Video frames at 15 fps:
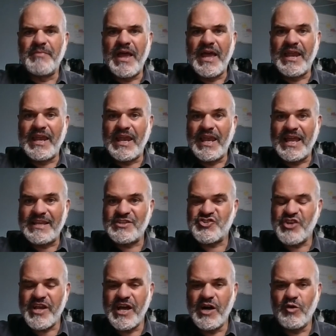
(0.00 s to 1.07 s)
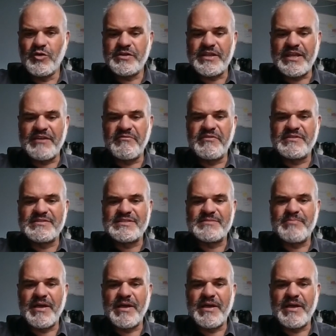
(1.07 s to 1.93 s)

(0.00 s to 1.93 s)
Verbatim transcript: and let's check out if this is